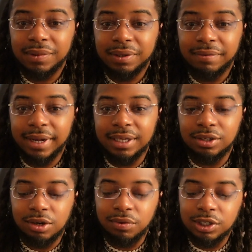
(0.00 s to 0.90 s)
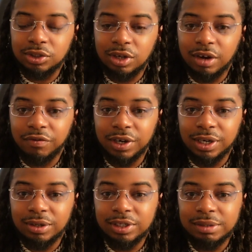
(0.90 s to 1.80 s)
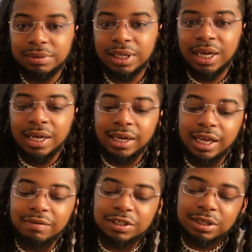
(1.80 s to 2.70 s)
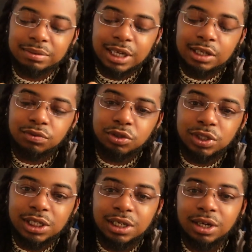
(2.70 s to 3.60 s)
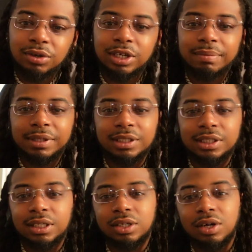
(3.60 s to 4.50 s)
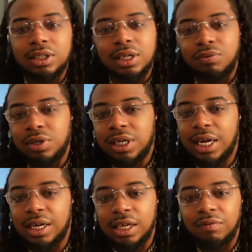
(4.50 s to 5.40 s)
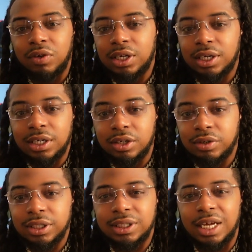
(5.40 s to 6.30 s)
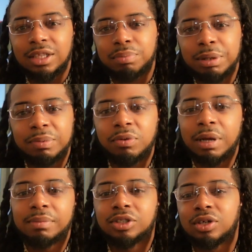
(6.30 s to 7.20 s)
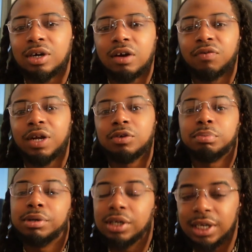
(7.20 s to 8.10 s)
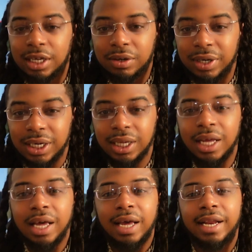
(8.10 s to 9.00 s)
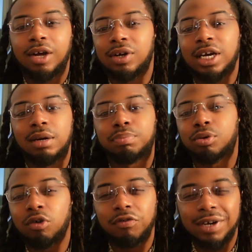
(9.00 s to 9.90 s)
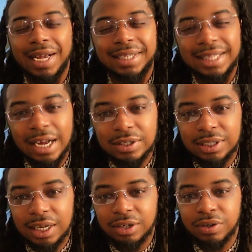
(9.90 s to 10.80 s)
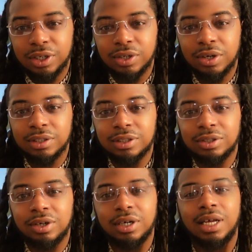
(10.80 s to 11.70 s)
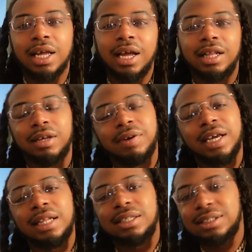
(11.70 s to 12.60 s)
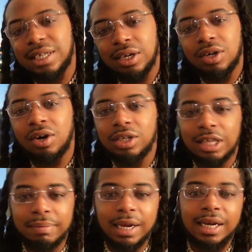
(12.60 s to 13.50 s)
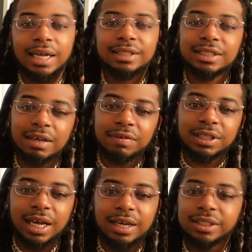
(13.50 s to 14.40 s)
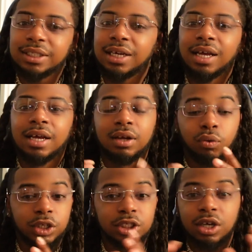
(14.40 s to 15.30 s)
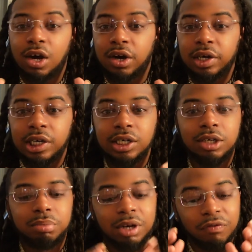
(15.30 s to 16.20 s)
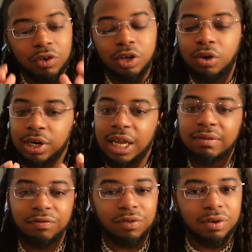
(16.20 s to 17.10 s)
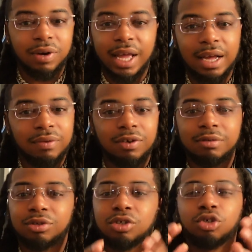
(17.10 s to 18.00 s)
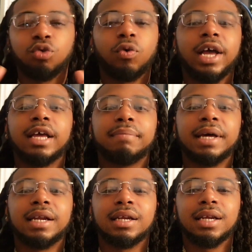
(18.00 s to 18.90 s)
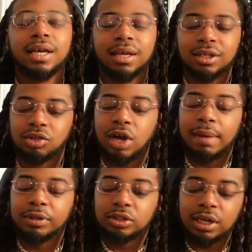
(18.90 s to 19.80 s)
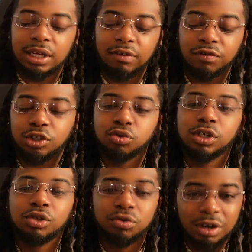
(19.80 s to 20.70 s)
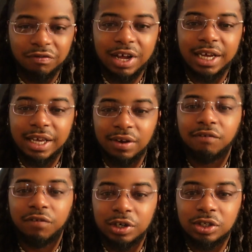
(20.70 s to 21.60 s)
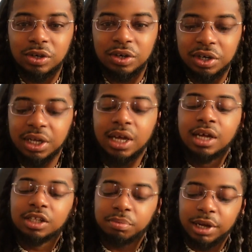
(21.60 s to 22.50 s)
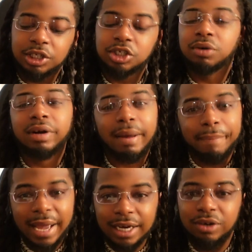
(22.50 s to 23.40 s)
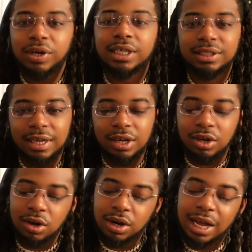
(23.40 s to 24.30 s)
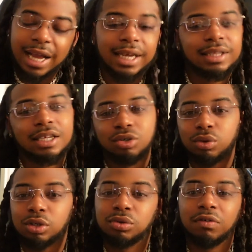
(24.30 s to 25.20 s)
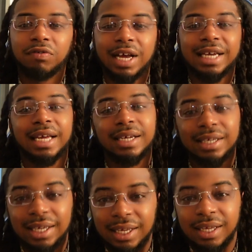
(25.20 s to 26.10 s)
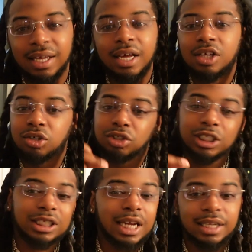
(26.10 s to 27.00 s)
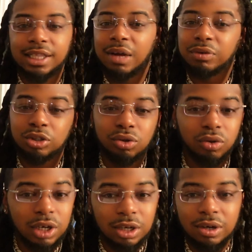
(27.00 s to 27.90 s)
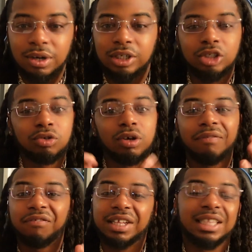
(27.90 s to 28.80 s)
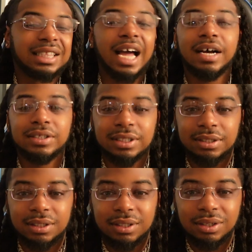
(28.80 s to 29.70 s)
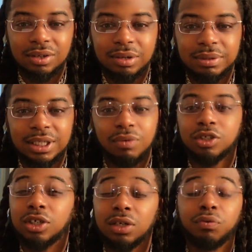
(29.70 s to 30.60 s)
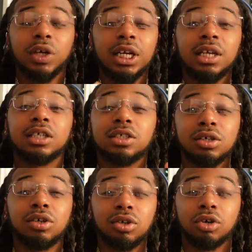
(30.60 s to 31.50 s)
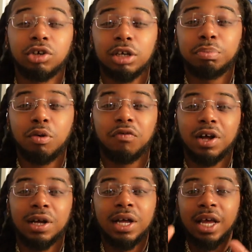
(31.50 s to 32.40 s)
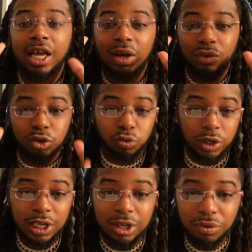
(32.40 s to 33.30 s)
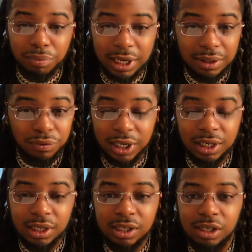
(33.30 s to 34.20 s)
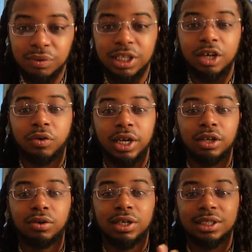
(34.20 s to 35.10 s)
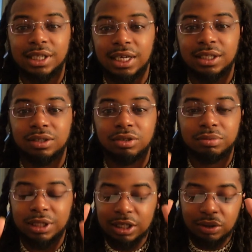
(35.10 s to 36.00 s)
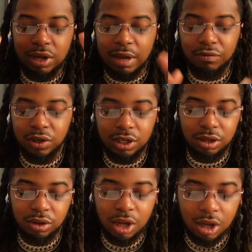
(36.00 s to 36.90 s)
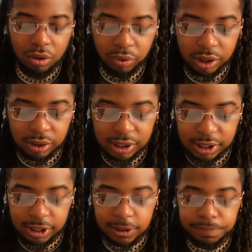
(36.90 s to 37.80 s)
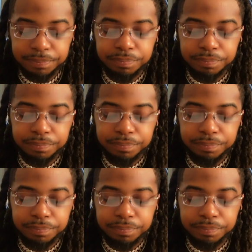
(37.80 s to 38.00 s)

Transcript: Right? You don't want to start off with a low limit. Now, even sometimes when you get a low limit, the second card, they will kind of give you a little increase. Like the people who maybe start off when they was building their credit and they only got approved for like $1,000 credit card to start. And then when they got their second card, they might have got 7,000, which is all good. But if you know the Navy Federal algorithms, you can do way better than that. So I'm going to try to hit for the 2025K on the first card to make sure when I backed on that second card, I get that 2025K again. So just like that with 2 credit cards, you up 50,000. You know what I'm saying? Which really looks good on your credit profile and what's really going to make you really look good with that credit utilization. You know what I'm saying? That's going to have you looking real good.